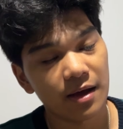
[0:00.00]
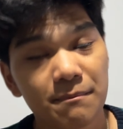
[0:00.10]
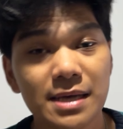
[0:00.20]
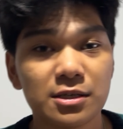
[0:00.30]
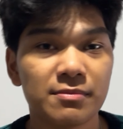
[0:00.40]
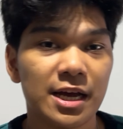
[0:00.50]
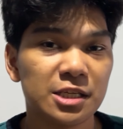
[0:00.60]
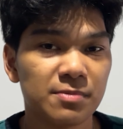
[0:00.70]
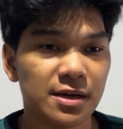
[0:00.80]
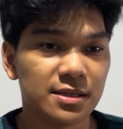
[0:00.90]
based on my
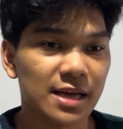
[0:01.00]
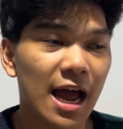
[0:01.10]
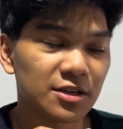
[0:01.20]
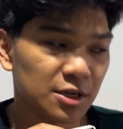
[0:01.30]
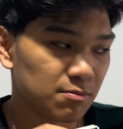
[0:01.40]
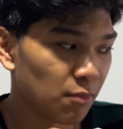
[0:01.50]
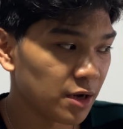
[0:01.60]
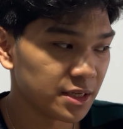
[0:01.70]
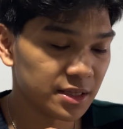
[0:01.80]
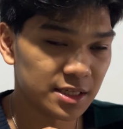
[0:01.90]
experience, I actually
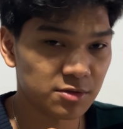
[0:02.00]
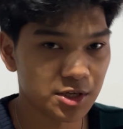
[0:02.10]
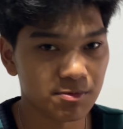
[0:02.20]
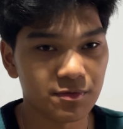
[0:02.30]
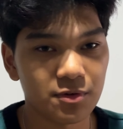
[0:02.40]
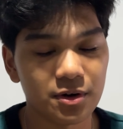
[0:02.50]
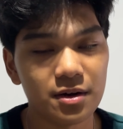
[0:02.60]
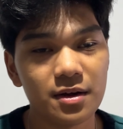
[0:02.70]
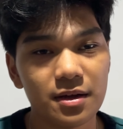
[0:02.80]
modded the Switch before.